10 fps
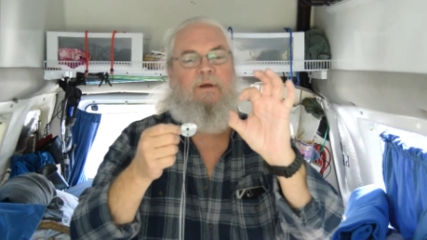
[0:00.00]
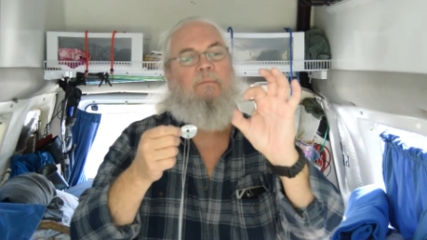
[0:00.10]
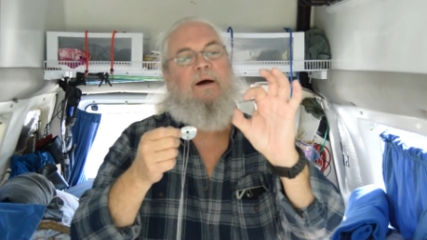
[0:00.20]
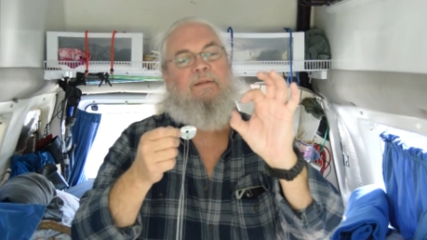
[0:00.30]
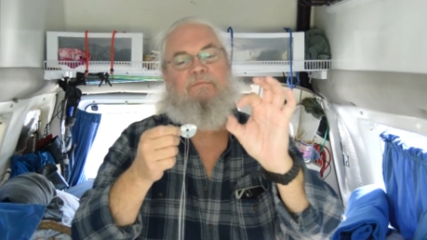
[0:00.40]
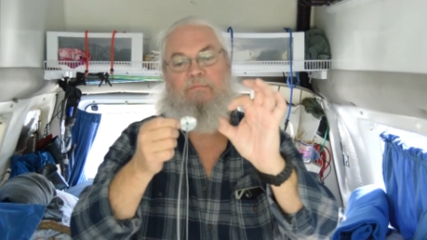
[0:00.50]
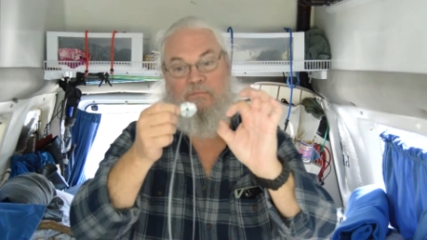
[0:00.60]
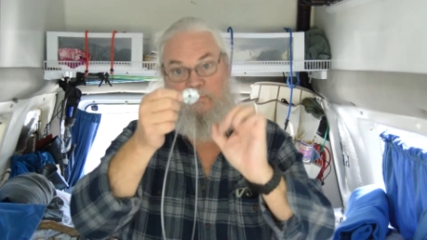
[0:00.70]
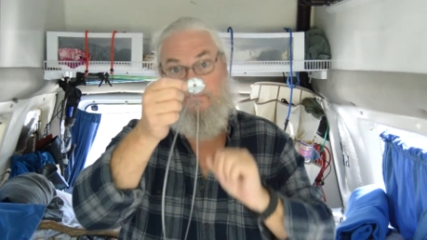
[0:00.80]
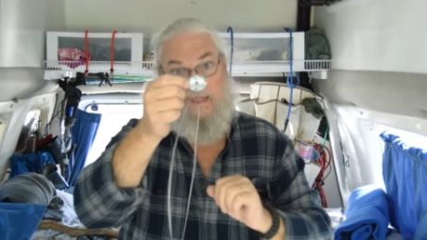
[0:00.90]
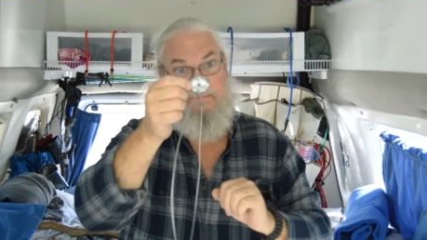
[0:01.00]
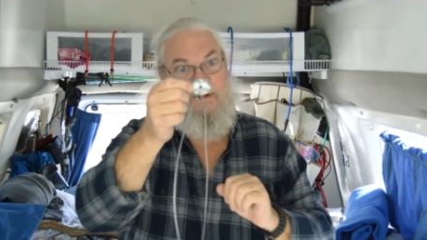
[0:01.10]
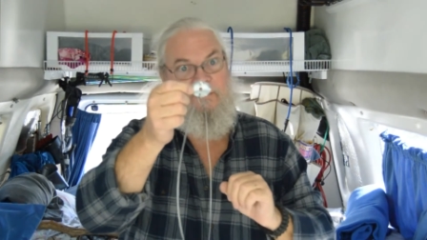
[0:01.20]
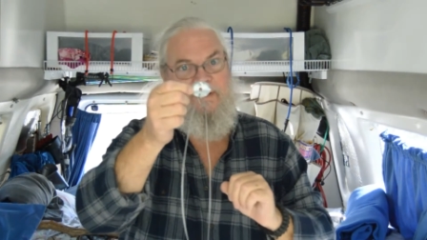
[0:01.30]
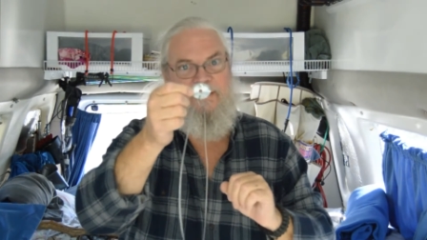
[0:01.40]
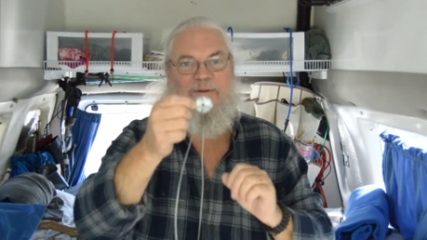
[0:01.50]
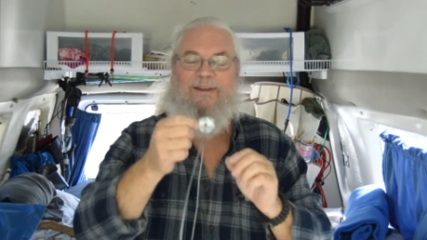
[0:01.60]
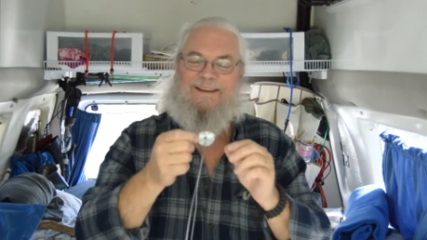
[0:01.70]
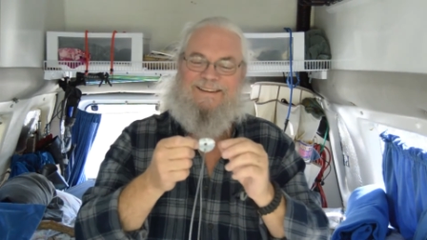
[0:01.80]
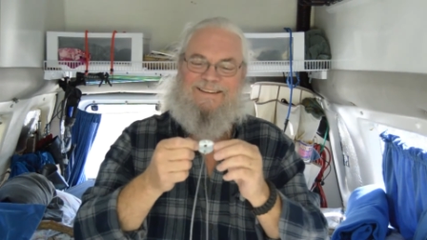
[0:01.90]
about that big around,
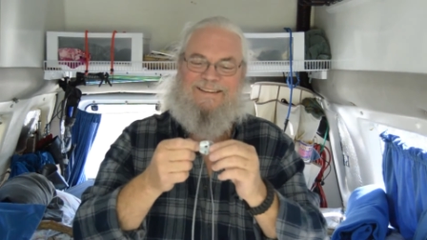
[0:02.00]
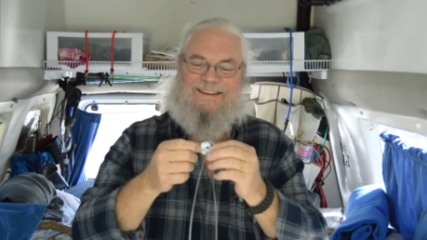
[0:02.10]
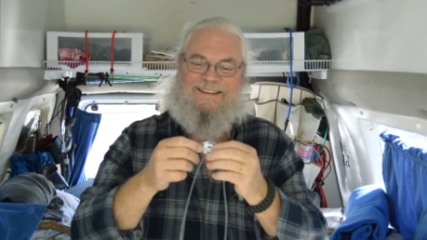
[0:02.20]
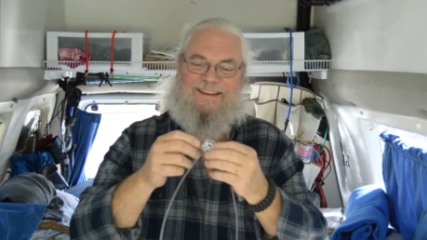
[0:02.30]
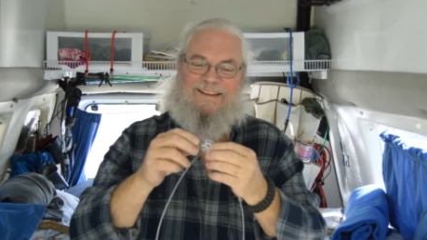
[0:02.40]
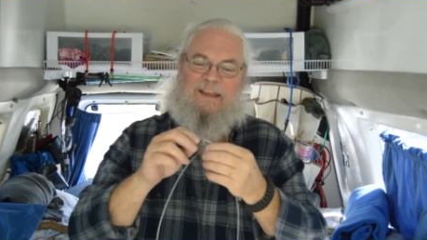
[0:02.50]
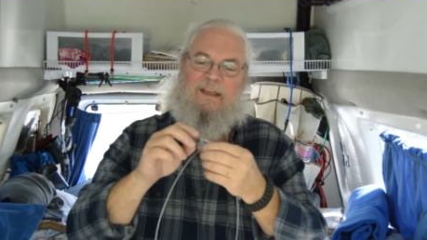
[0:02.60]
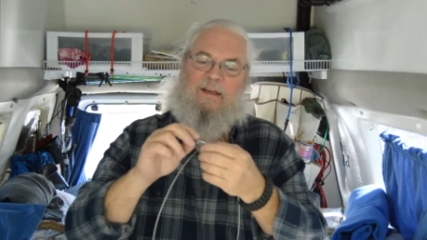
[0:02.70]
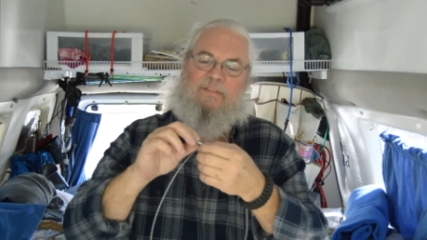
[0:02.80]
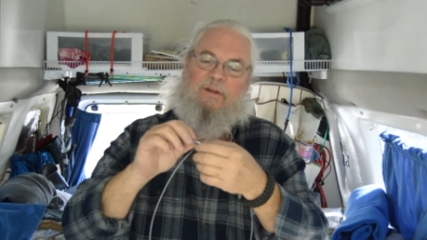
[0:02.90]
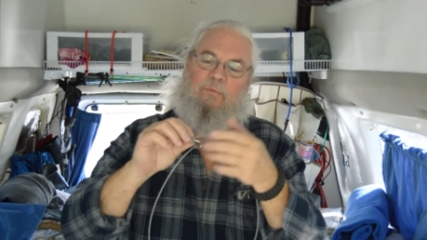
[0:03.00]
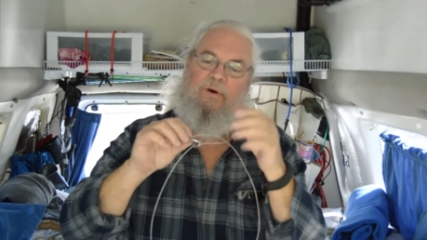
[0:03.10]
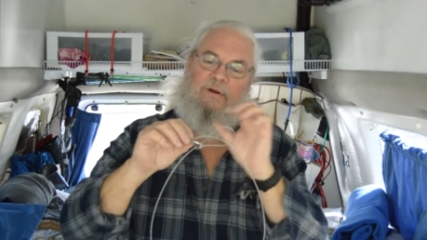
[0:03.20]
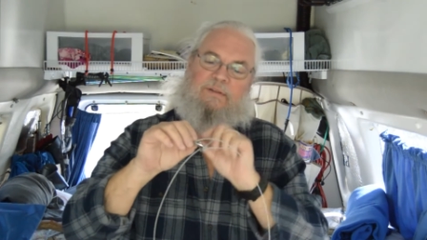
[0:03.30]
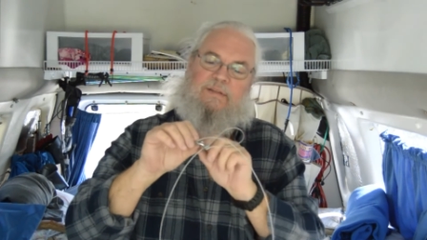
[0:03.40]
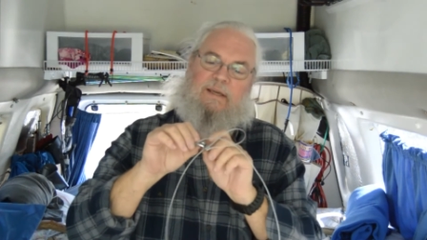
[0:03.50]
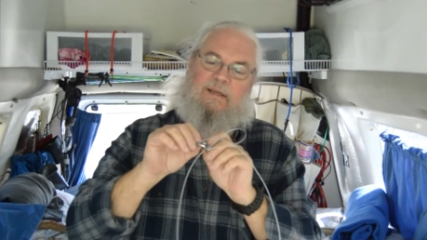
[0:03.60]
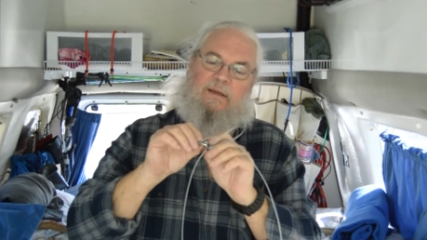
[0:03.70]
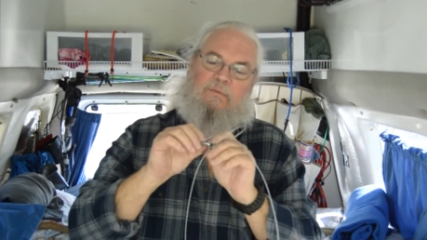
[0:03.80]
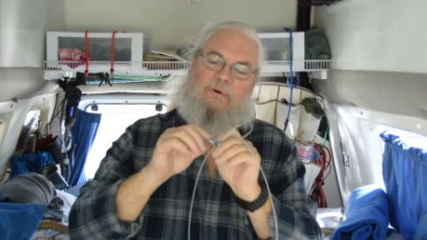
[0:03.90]
that we're going to
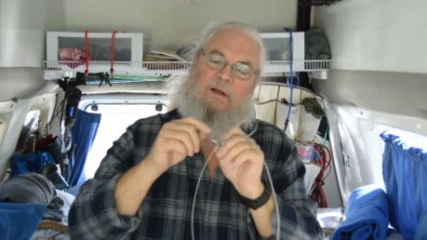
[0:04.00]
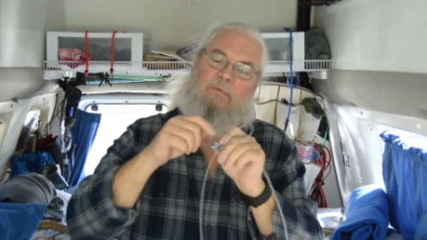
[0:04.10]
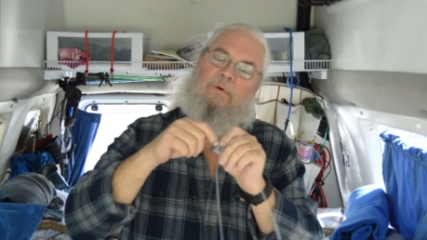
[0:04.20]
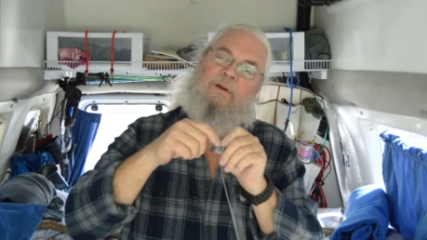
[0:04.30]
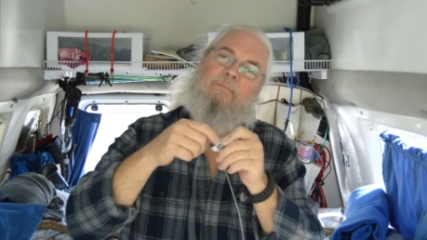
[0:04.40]
take it. We're not worried